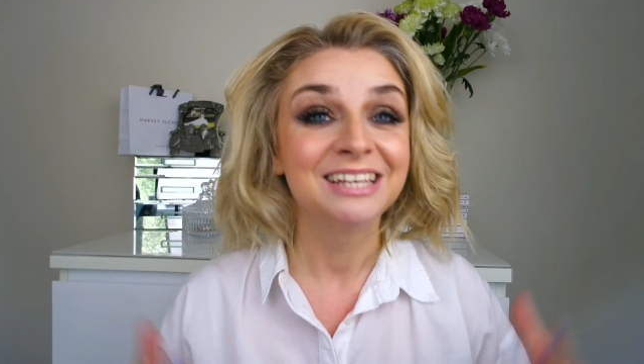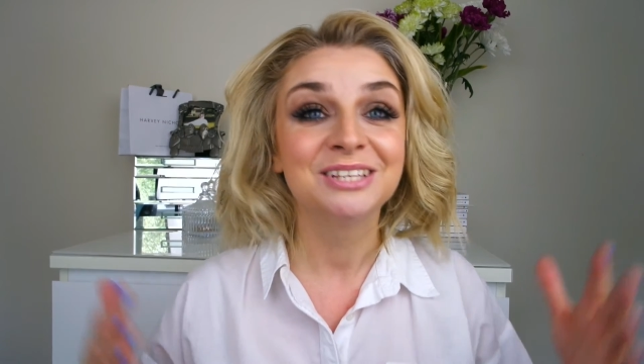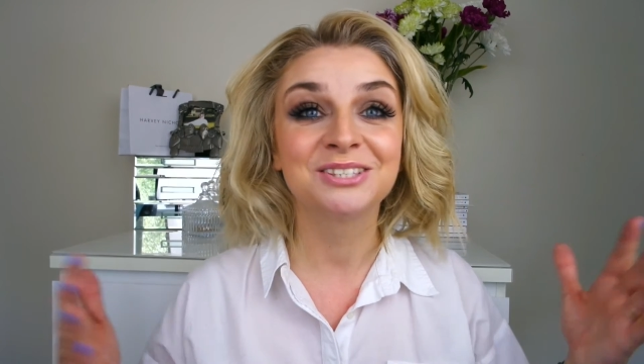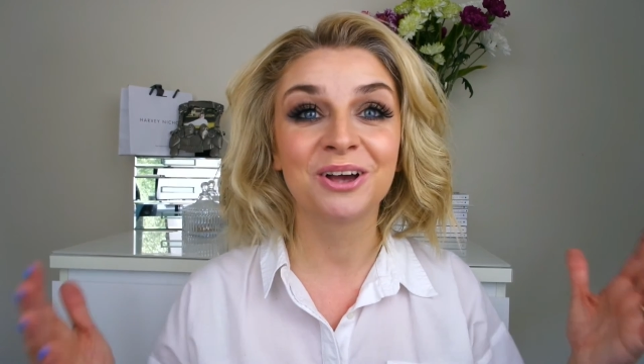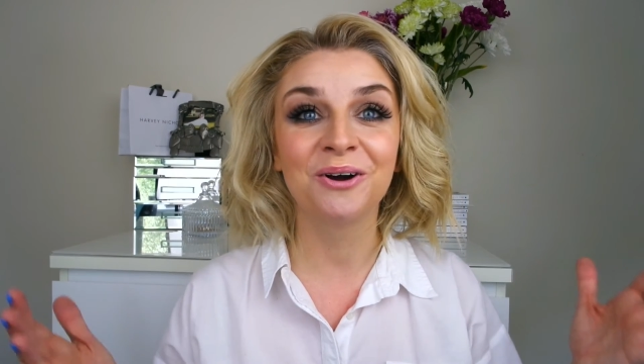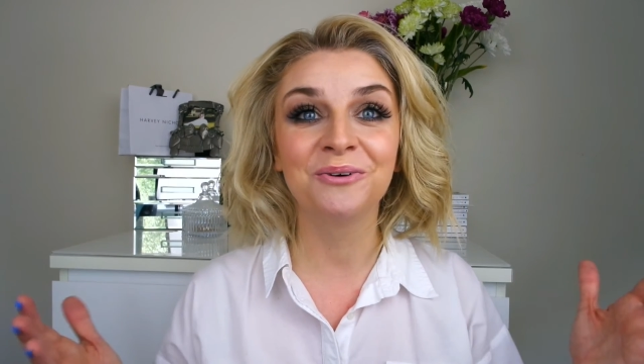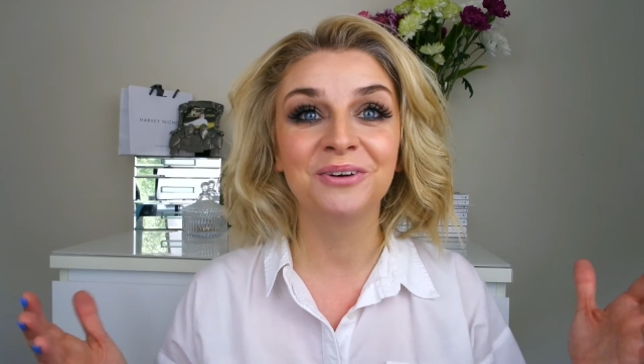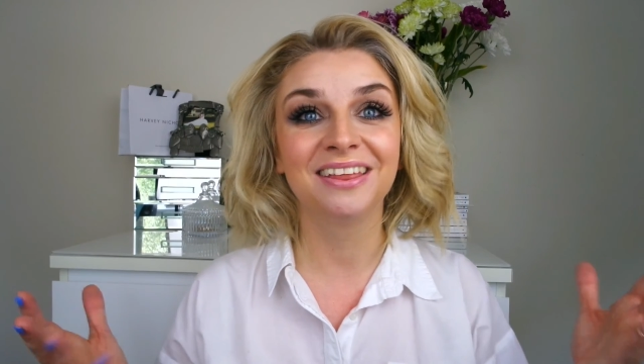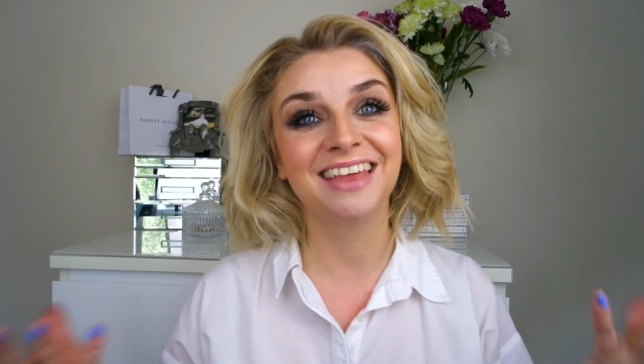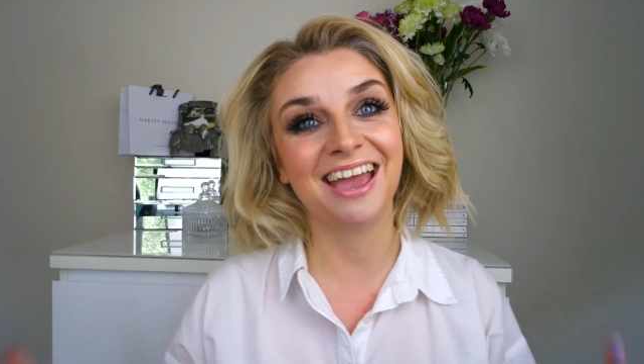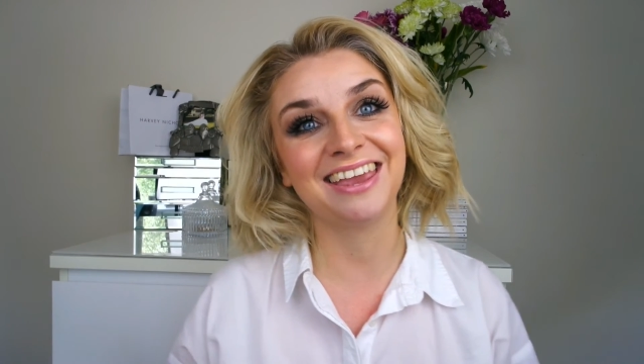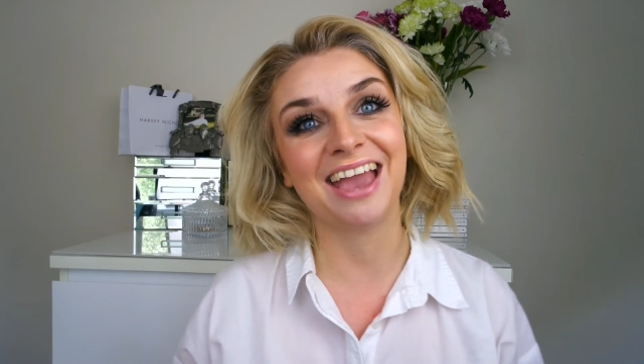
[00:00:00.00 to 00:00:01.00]
So
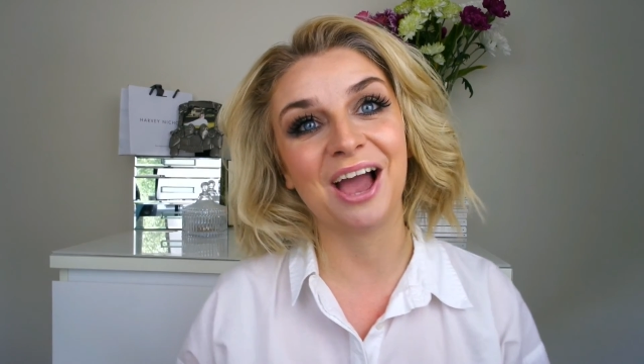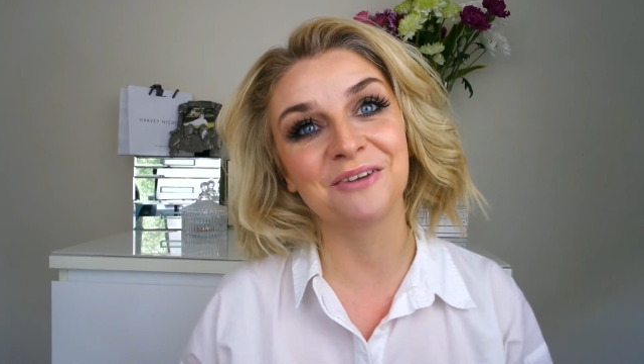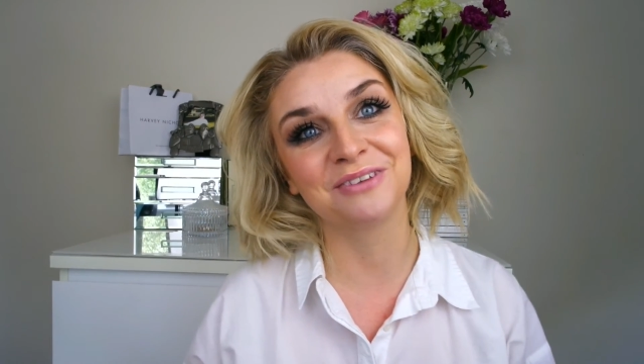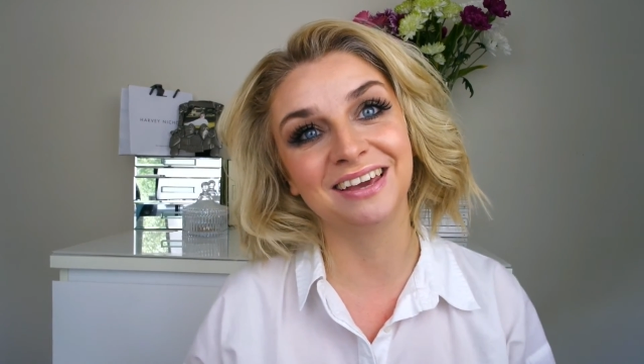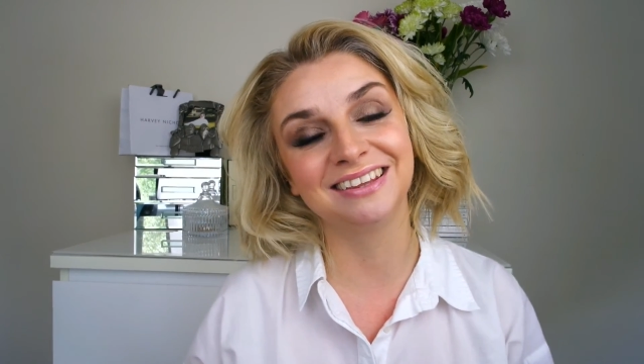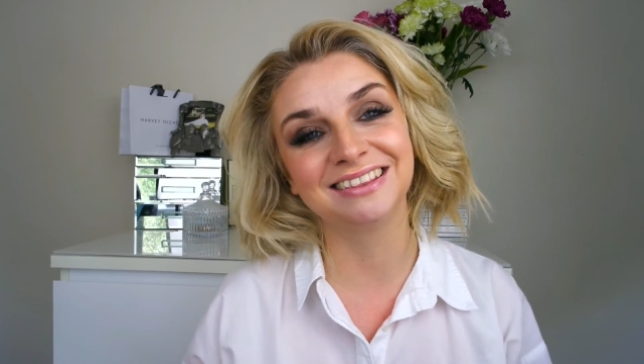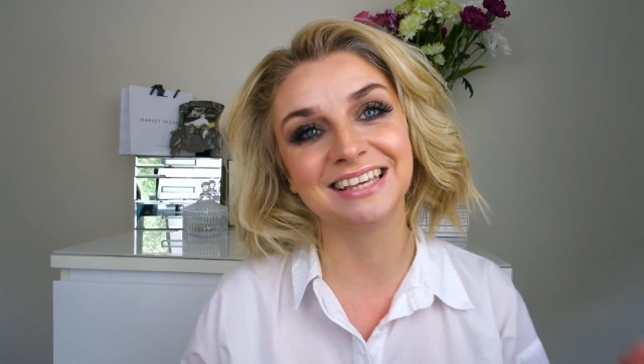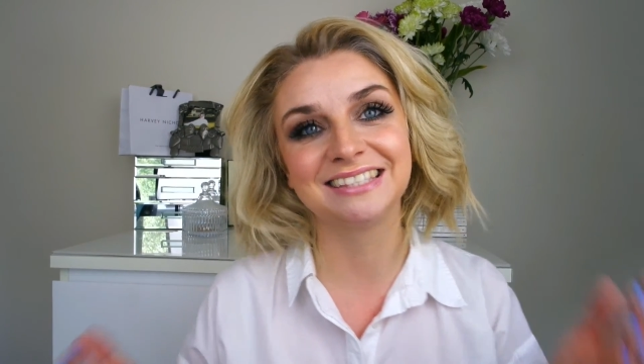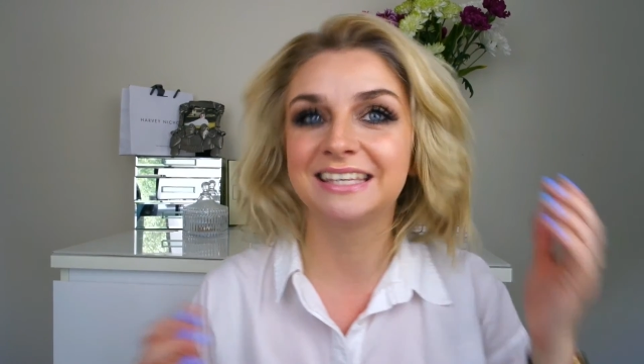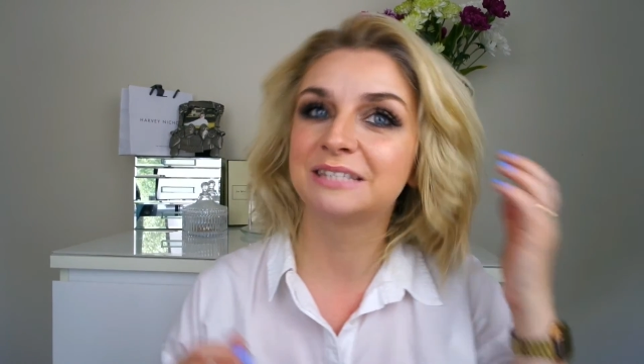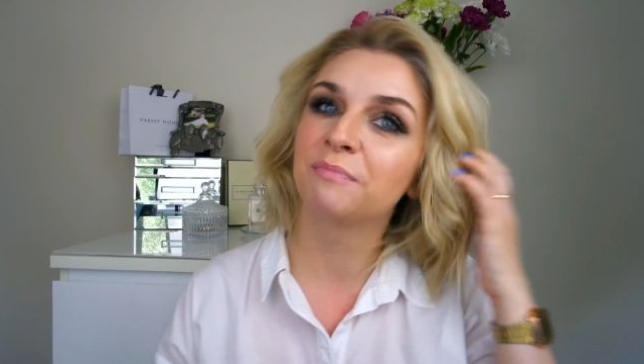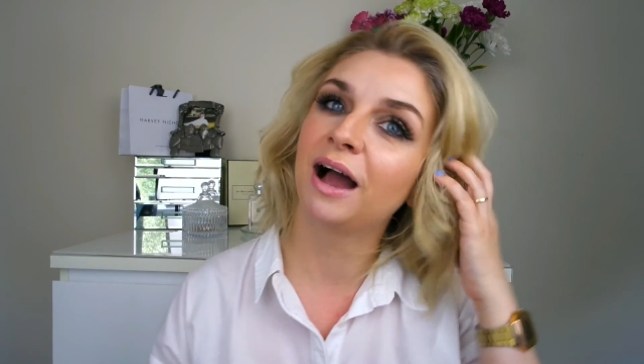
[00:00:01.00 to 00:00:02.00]
there you have it. This
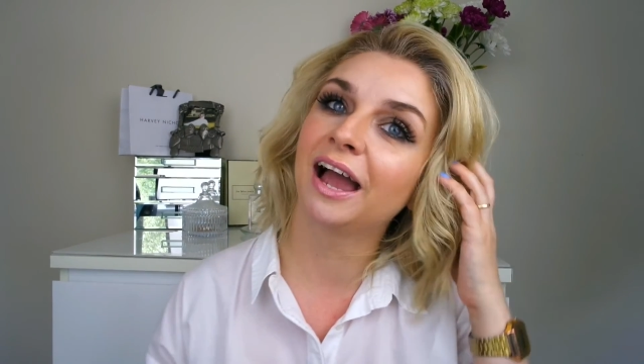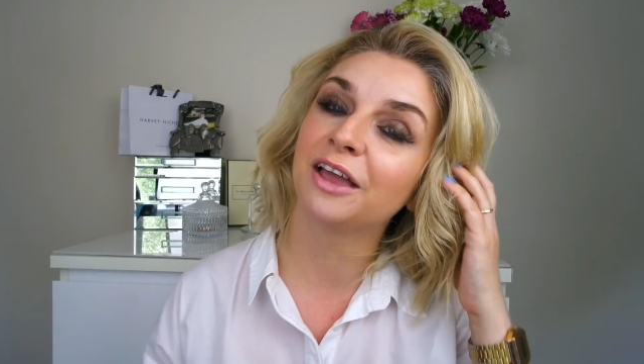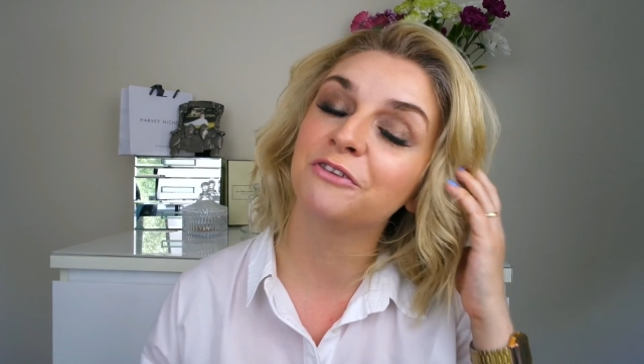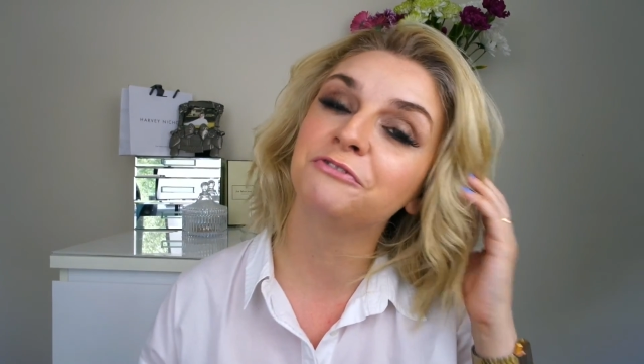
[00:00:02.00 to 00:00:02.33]
is my